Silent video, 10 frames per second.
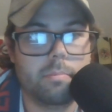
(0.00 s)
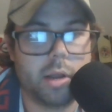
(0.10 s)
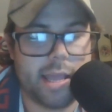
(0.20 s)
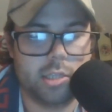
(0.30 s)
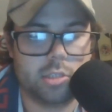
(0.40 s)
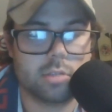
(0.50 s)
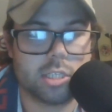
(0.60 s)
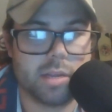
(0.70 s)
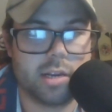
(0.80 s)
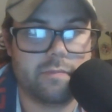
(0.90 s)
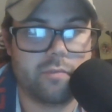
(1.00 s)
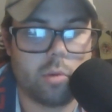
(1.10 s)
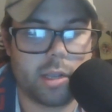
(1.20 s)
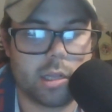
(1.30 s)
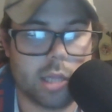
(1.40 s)
but Jesus has been
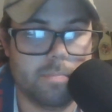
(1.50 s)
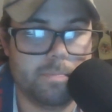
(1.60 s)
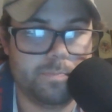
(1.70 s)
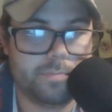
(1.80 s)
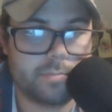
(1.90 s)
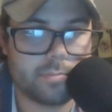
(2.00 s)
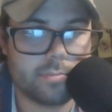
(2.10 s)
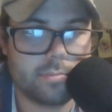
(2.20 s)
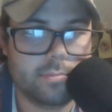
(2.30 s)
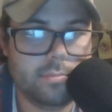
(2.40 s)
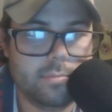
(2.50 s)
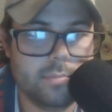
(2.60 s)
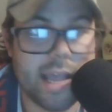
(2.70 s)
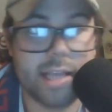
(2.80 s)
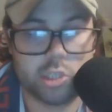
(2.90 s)
informing club,
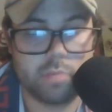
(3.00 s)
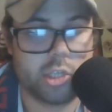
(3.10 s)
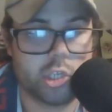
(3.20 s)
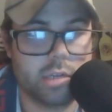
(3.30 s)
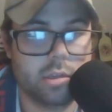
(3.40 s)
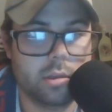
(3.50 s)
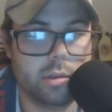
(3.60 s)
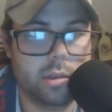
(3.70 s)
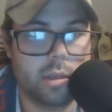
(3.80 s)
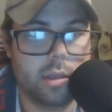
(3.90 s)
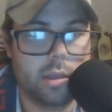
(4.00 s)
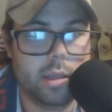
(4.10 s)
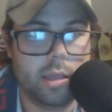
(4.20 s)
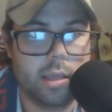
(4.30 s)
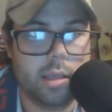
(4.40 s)
as you mentioned.
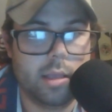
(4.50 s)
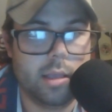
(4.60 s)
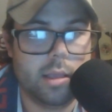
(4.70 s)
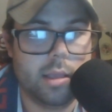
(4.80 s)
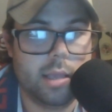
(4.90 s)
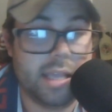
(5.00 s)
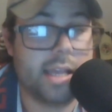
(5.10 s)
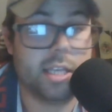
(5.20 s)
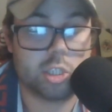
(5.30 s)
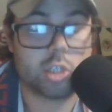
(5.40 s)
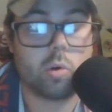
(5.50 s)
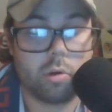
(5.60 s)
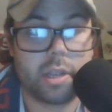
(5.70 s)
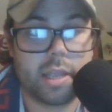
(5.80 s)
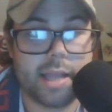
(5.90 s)
He is
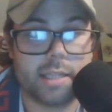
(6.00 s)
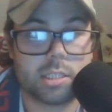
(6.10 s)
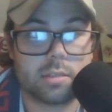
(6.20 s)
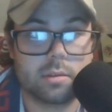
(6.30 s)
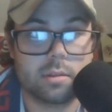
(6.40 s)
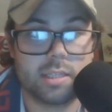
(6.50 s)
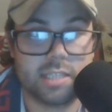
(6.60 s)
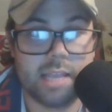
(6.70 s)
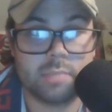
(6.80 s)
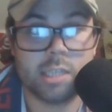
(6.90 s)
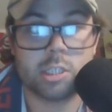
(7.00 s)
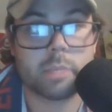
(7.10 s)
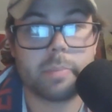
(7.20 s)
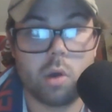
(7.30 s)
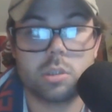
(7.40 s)
scoring against the teams he's
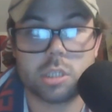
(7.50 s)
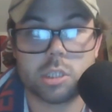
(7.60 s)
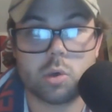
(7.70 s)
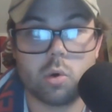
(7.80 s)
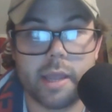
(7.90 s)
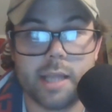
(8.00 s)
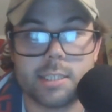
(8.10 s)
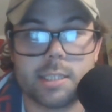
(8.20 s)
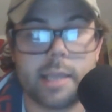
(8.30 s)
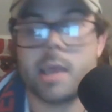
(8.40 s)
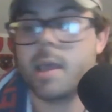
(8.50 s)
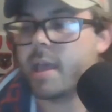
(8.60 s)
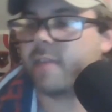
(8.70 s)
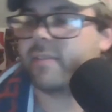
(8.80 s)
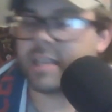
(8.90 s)
supposed to score against. Like
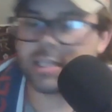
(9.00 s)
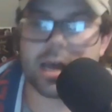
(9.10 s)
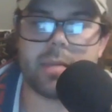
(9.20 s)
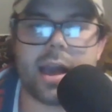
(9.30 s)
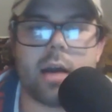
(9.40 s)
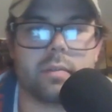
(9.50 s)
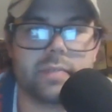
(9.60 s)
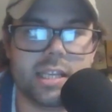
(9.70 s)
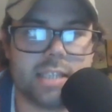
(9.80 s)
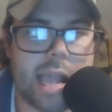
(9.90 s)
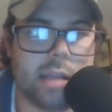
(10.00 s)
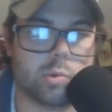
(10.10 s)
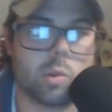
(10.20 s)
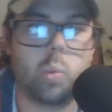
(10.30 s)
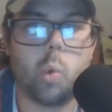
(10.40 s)
if he's coming out of these
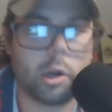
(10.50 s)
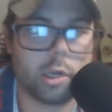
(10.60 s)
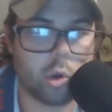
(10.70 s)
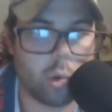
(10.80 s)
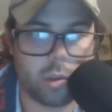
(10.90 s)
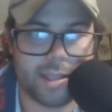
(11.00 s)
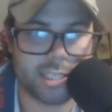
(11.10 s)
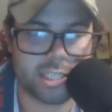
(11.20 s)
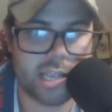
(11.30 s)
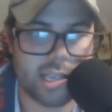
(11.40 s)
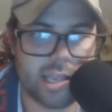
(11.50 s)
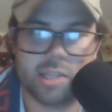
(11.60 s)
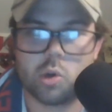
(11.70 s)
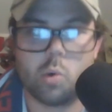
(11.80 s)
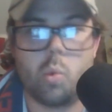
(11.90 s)
games with one goal against St.
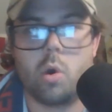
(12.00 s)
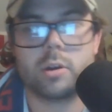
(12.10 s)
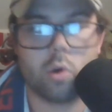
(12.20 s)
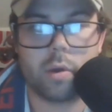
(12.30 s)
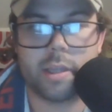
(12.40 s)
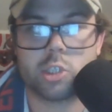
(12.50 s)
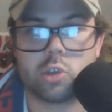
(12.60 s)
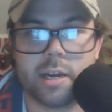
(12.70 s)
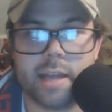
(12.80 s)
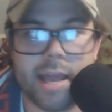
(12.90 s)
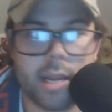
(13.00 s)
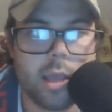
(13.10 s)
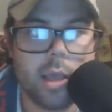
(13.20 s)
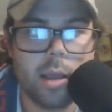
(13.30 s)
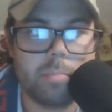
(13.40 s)
Kitts or one goal against Trinidad,
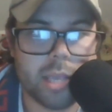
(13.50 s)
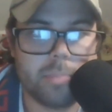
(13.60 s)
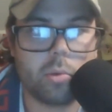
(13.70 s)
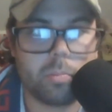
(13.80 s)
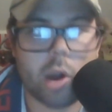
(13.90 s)
people